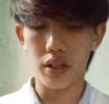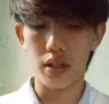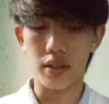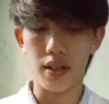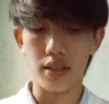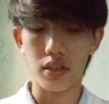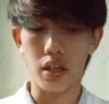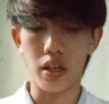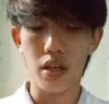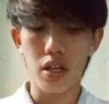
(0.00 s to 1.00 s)

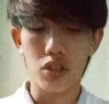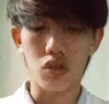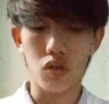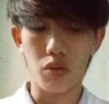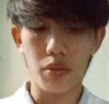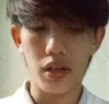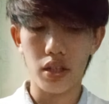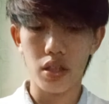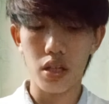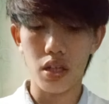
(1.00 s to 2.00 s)
solubility in polar
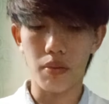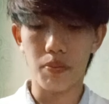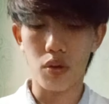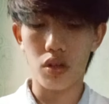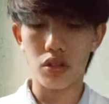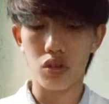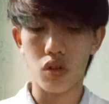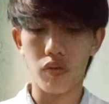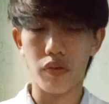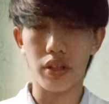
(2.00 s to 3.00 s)
solvents are low.